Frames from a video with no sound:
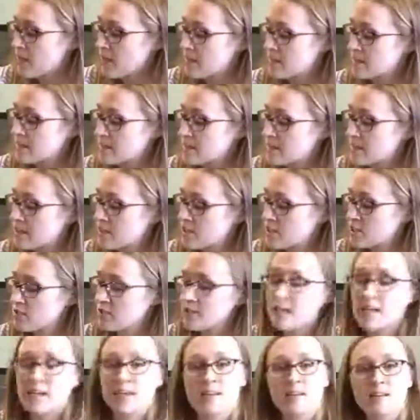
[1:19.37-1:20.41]
It's
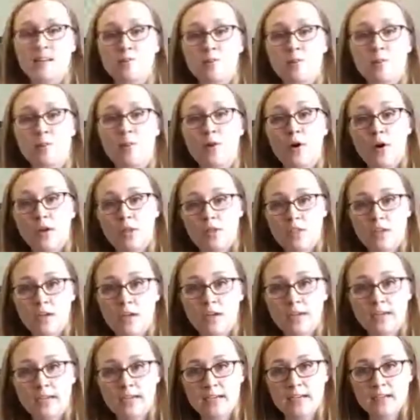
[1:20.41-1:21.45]
essentially getting them to paw
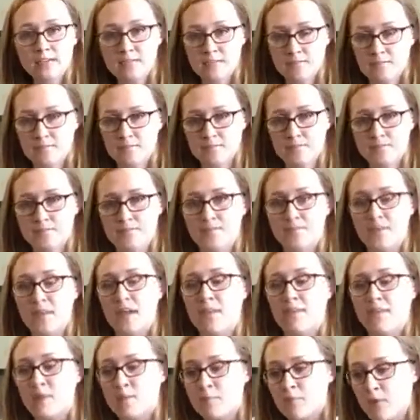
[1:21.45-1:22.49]
target it,
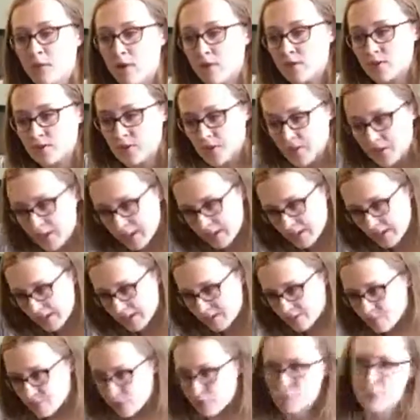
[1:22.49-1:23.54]
and then paw target
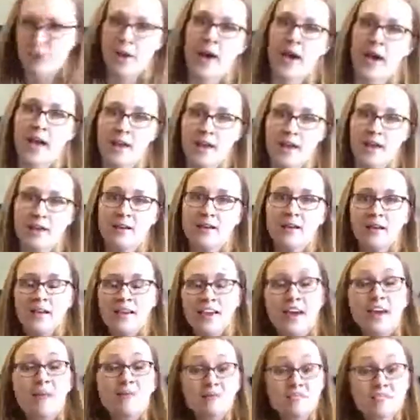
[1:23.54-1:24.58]
and drag.
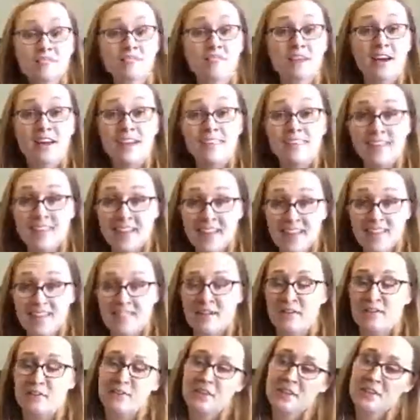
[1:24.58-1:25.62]
And once they've got that
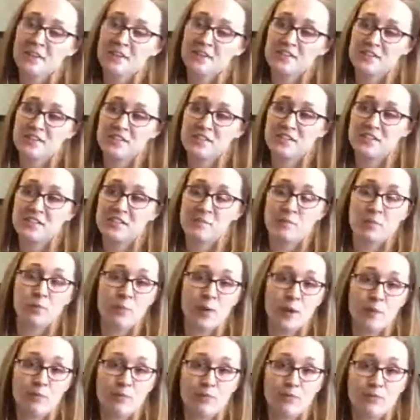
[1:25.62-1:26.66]
down, you can actually teach them to
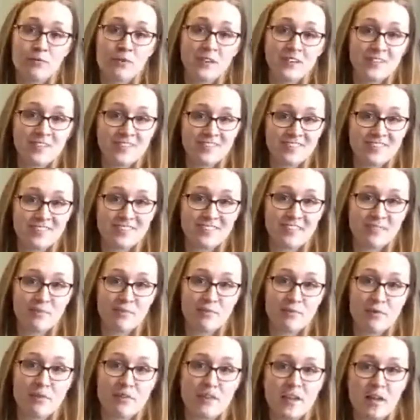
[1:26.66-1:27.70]
wipe their feet
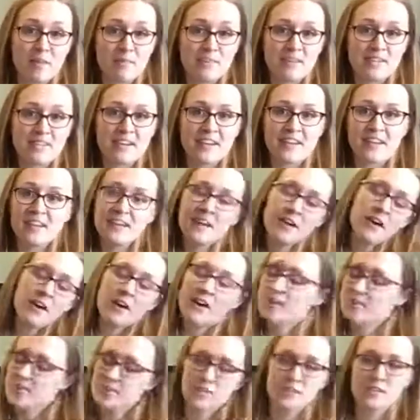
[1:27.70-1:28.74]
before they come inside.
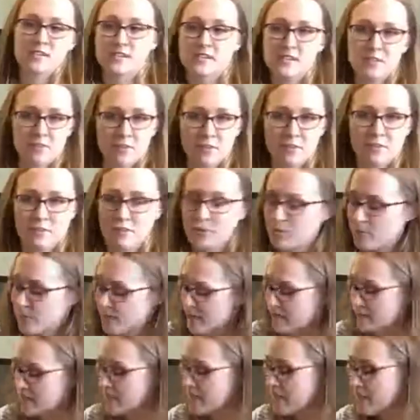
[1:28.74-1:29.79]
All sorts of stuff you can do with
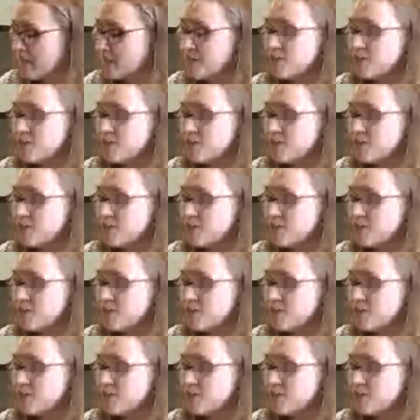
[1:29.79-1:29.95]
this.